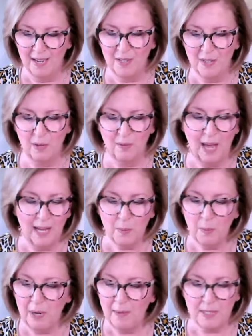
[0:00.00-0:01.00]
so
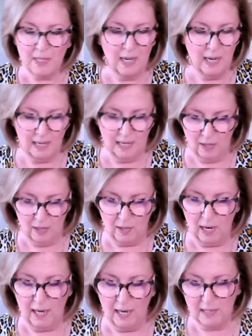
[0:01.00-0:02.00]
that's what I'm seeing here,
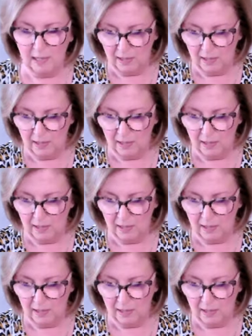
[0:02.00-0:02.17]
guys.